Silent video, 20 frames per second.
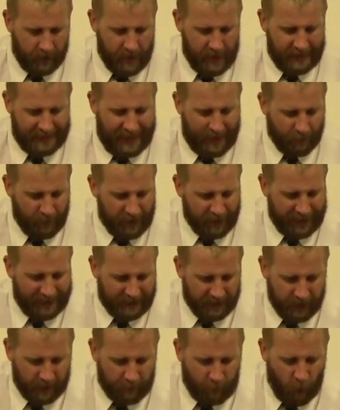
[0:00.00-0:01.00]
And then when you
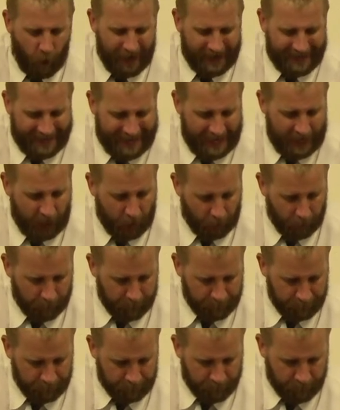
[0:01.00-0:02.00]
get to the point
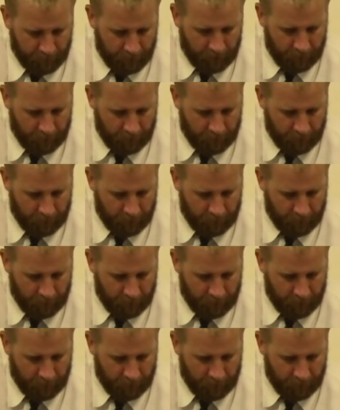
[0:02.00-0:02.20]
here